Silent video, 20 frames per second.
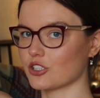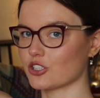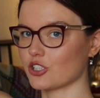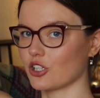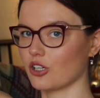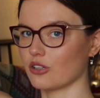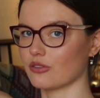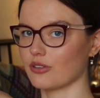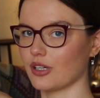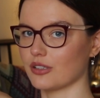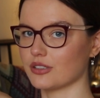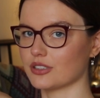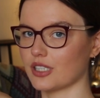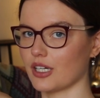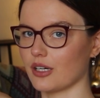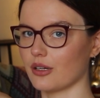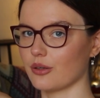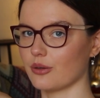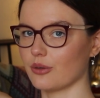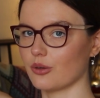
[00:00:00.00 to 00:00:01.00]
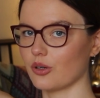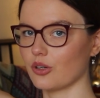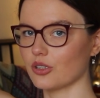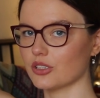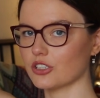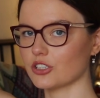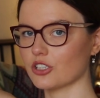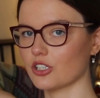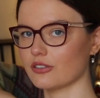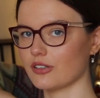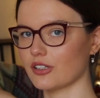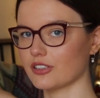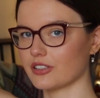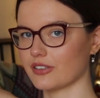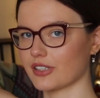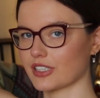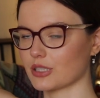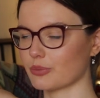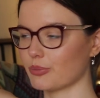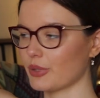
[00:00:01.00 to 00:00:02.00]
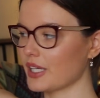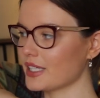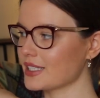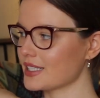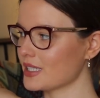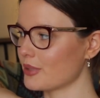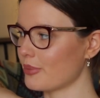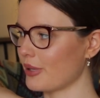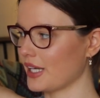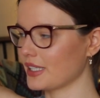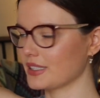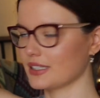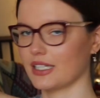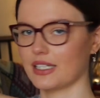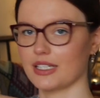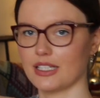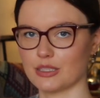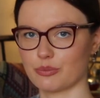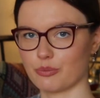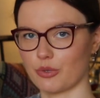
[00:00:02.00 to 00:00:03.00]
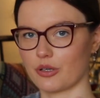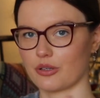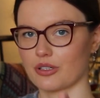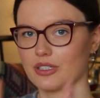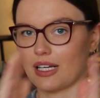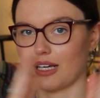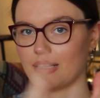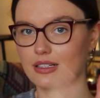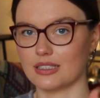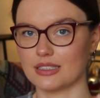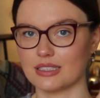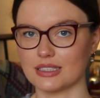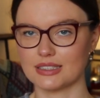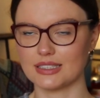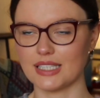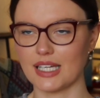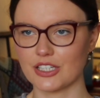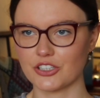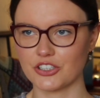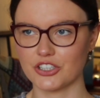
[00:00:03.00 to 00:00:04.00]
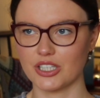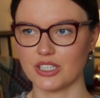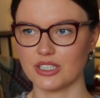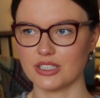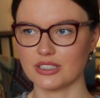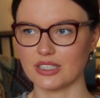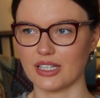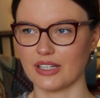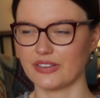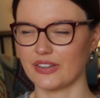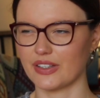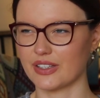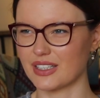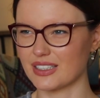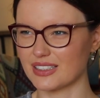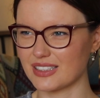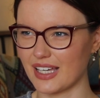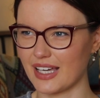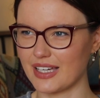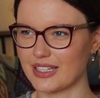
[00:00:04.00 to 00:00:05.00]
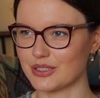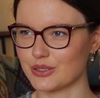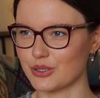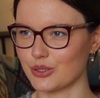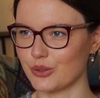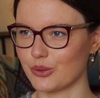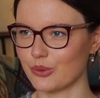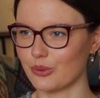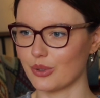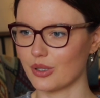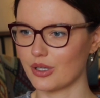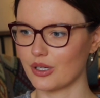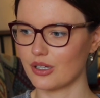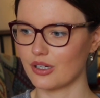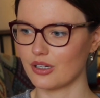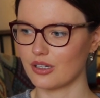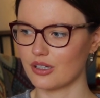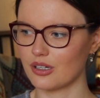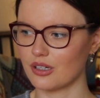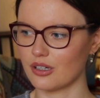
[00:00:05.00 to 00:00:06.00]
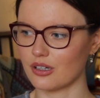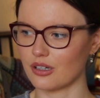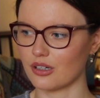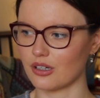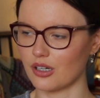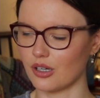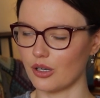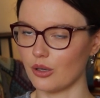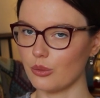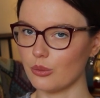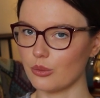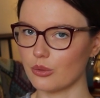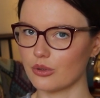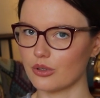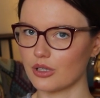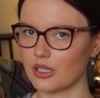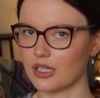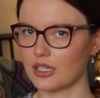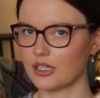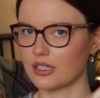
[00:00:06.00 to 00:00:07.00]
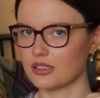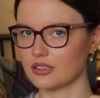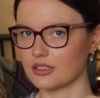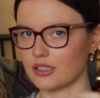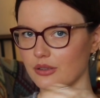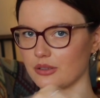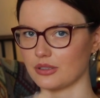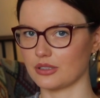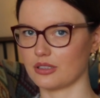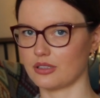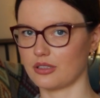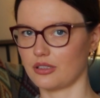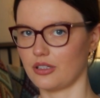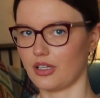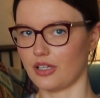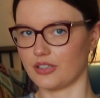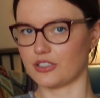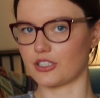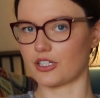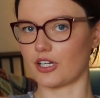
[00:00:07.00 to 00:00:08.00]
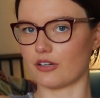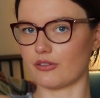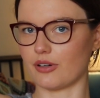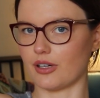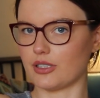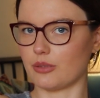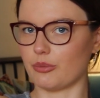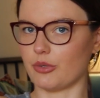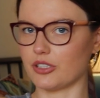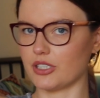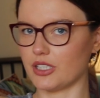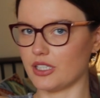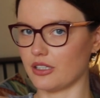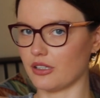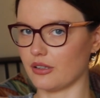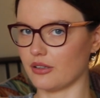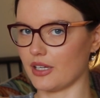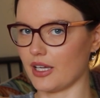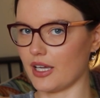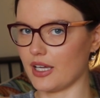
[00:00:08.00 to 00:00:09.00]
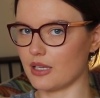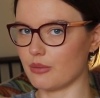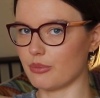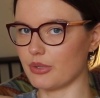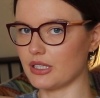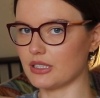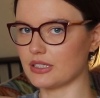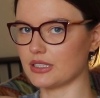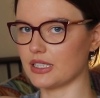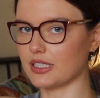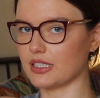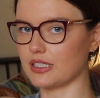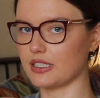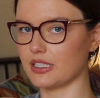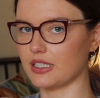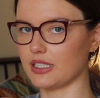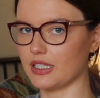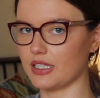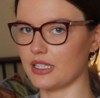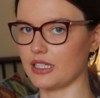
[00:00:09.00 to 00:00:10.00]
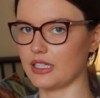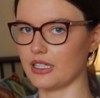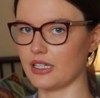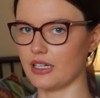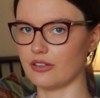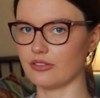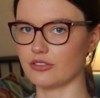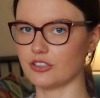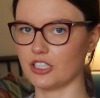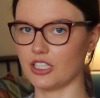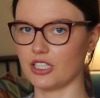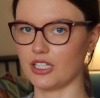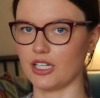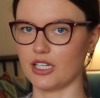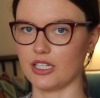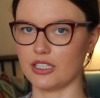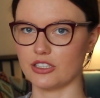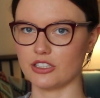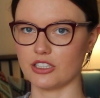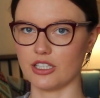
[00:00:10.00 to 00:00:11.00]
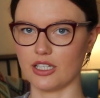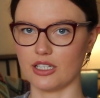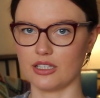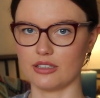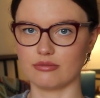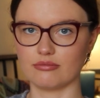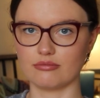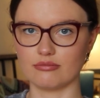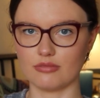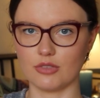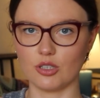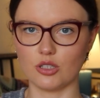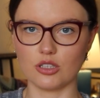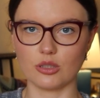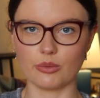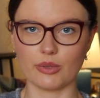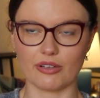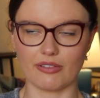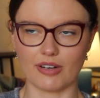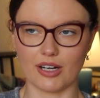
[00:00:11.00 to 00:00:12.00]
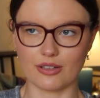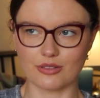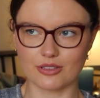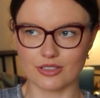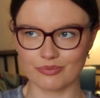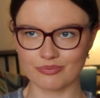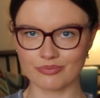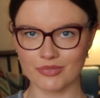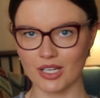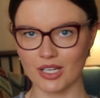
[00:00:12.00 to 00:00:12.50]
the short rows. So all the short rows are explained in the pattern, it's broken down into sections. I think it's A to O. So as you go around the body, you're doing A, B, C, D, E, F, G, H, I, all the way around,